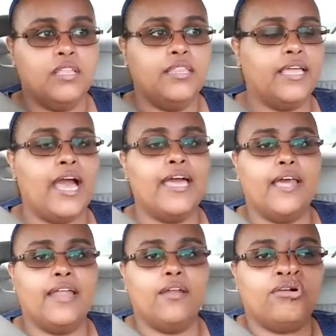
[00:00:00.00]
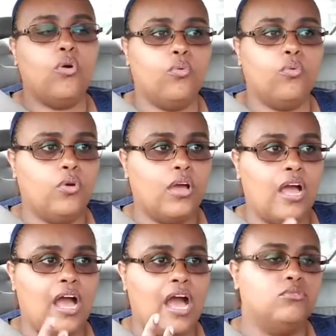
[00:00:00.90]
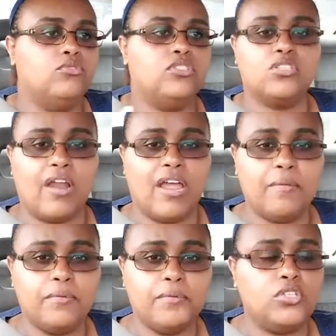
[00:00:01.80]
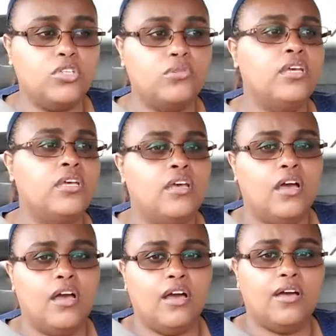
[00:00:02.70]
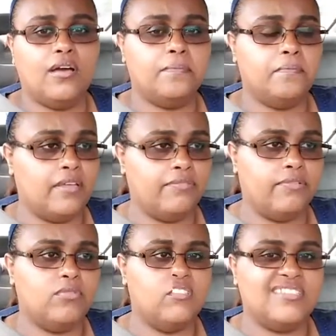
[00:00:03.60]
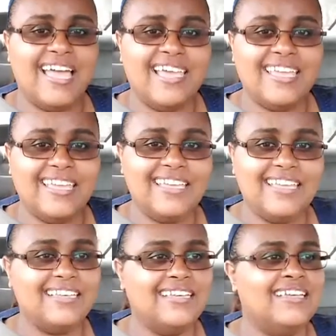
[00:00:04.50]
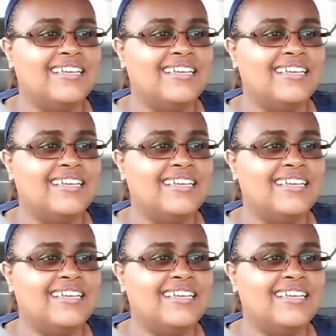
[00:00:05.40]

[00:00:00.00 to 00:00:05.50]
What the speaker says: Like, I don't know how to describe it to you. My phone is lagging.